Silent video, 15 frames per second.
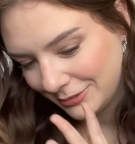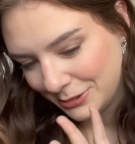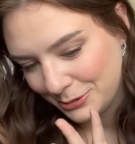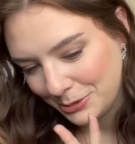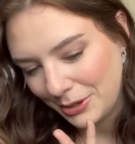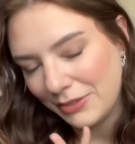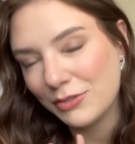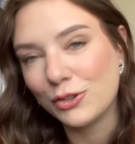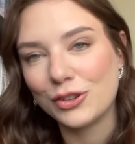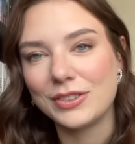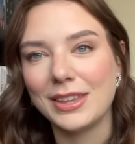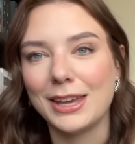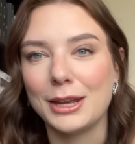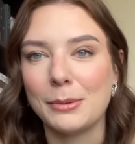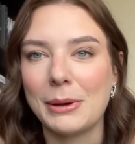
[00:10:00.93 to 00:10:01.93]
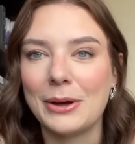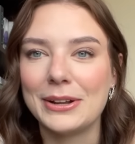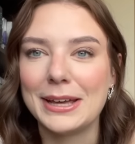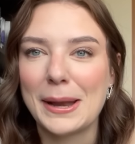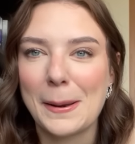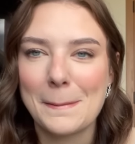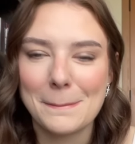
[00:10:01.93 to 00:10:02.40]
Ooh, even just thinking about
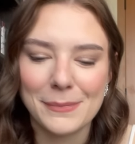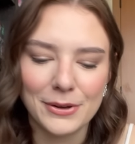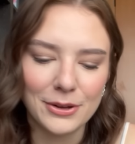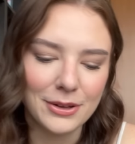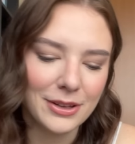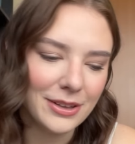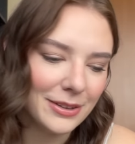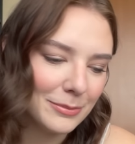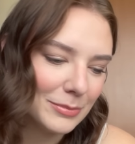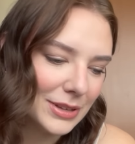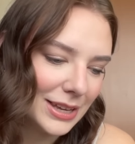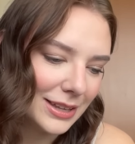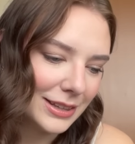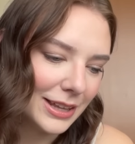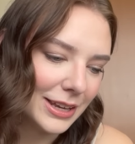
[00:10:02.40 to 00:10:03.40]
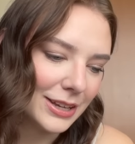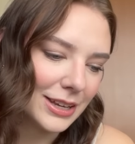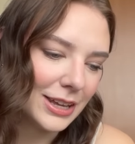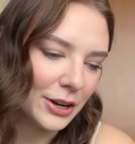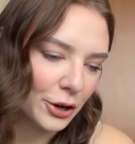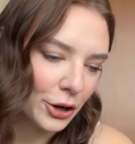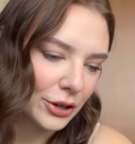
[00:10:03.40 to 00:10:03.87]
it,
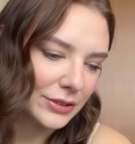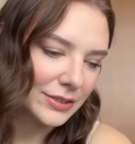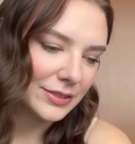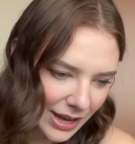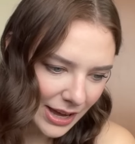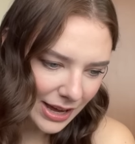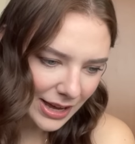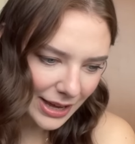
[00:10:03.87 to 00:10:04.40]
it hurts.